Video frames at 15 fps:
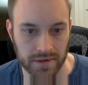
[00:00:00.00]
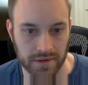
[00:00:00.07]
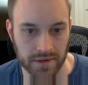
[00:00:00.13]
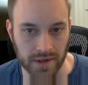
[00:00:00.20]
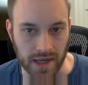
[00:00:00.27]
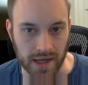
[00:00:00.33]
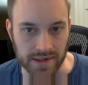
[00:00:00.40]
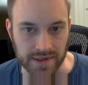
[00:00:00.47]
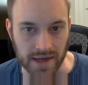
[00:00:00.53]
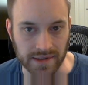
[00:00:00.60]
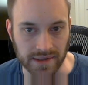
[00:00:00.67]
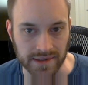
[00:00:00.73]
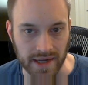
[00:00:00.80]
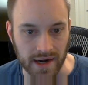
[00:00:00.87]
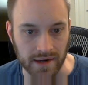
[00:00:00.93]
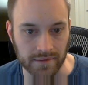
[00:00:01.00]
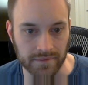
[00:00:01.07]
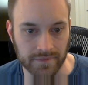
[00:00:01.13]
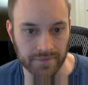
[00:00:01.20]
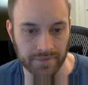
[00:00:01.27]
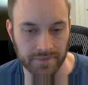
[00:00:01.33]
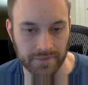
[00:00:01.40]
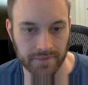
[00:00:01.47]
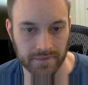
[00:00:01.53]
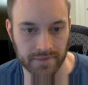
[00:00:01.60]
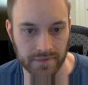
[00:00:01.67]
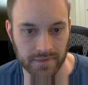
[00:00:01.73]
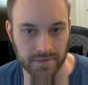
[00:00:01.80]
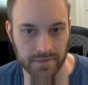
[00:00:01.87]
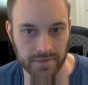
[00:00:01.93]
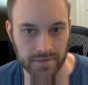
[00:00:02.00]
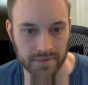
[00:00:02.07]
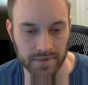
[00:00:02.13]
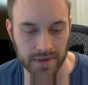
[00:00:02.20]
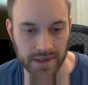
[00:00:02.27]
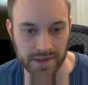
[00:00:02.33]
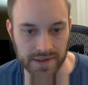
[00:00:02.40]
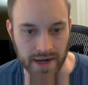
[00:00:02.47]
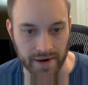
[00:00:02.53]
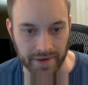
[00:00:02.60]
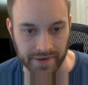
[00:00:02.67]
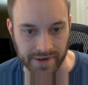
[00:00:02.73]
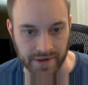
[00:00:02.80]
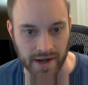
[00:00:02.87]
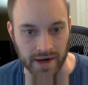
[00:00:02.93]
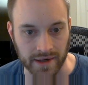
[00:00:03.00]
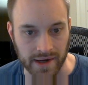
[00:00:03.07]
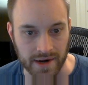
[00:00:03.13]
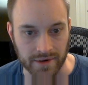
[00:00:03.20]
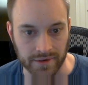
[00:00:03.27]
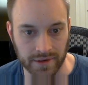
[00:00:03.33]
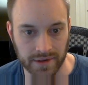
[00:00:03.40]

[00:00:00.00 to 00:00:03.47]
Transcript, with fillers: Okay, he's hesitating. He's down on the clock now.